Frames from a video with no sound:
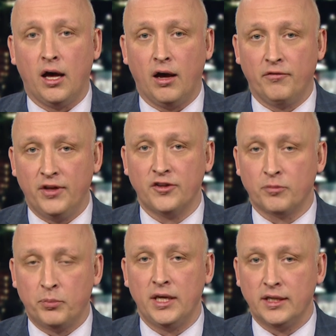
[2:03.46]
of this
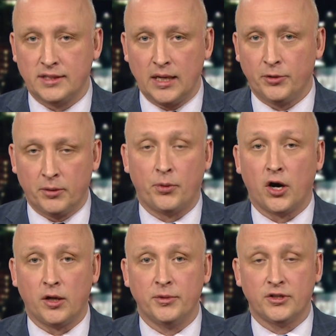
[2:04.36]
being tabled in
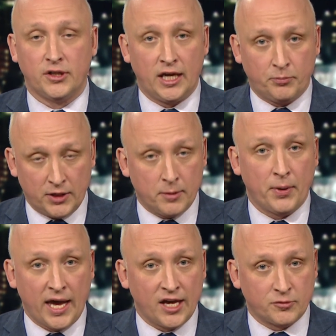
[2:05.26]
Parliament tonight, being
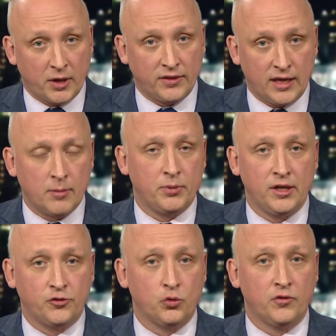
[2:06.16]
passed by the M
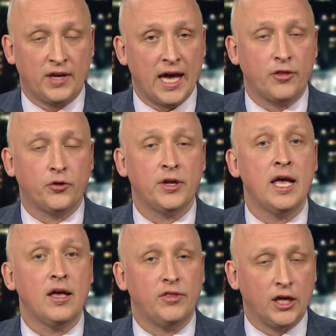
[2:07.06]
Ps who have gathered,
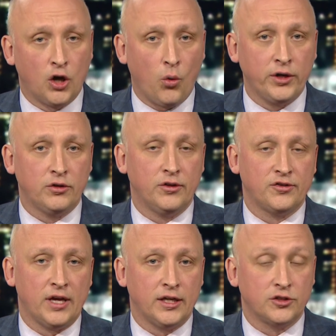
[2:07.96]
then going to the
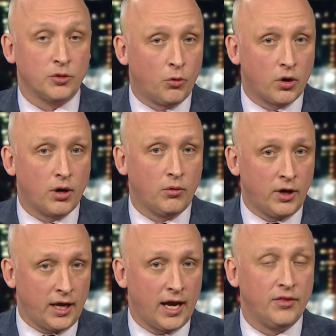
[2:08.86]
Senate tomorrow,
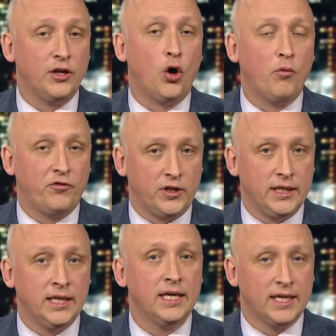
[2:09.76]
and then
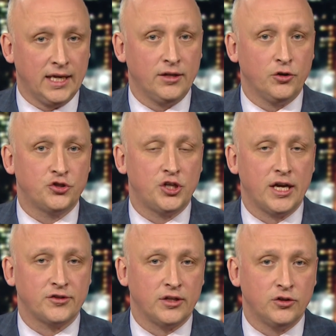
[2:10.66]
hopefully getting those
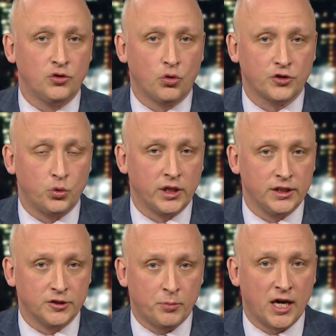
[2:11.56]
checks out the door as
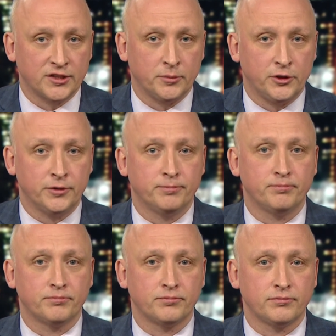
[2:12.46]
quickly as possible.
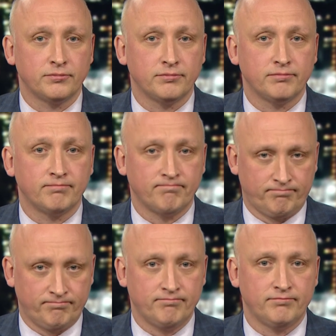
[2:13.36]
All right, David, we'll
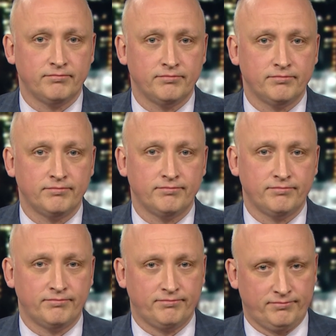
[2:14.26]
keep watching. Thanks for this.
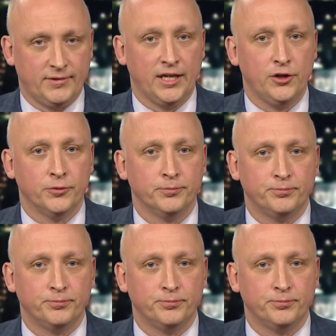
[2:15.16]
Thank you.